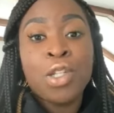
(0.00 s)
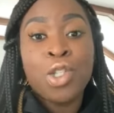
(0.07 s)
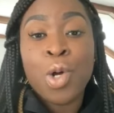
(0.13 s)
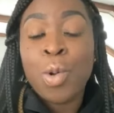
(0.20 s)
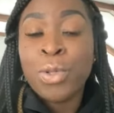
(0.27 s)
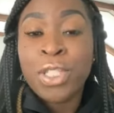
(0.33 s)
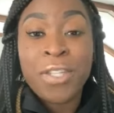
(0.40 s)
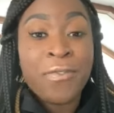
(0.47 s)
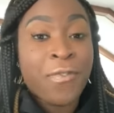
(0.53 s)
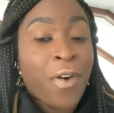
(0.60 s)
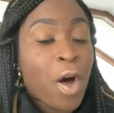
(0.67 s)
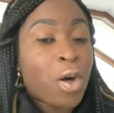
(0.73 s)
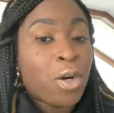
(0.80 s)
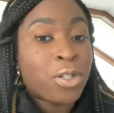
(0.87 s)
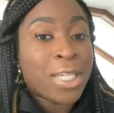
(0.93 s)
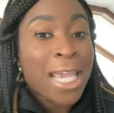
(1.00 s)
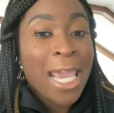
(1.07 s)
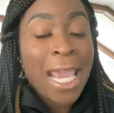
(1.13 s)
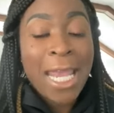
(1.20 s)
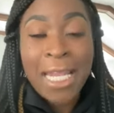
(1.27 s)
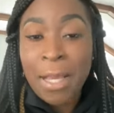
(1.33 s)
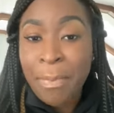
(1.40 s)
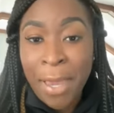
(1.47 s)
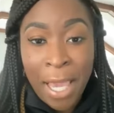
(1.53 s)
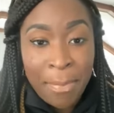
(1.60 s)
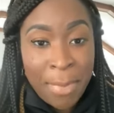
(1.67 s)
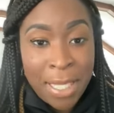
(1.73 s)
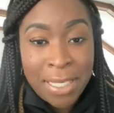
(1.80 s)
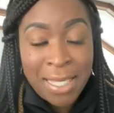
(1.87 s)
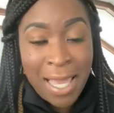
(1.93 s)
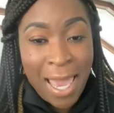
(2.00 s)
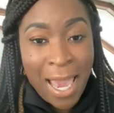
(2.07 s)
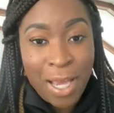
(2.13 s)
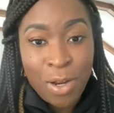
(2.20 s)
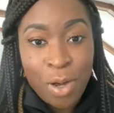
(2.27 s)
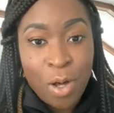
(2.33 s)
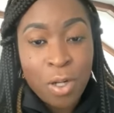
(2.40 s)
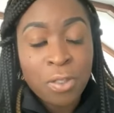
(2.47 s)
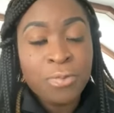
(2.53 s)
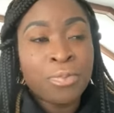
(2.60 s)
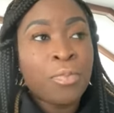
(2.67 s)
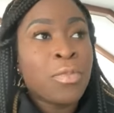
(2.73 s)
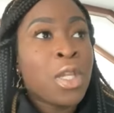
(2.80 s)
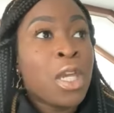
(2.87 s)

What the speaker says: Don't default on any payments at all.